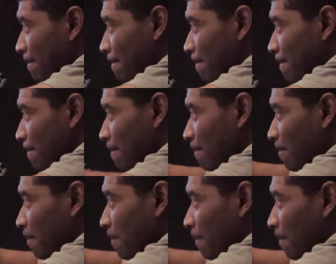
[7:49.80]

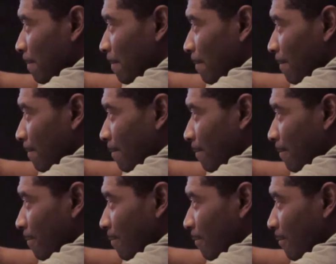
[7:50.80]

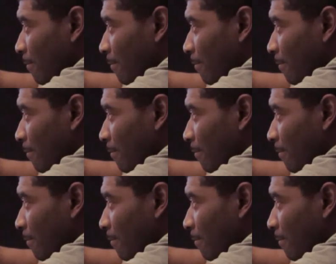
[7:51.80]
Nothing is said.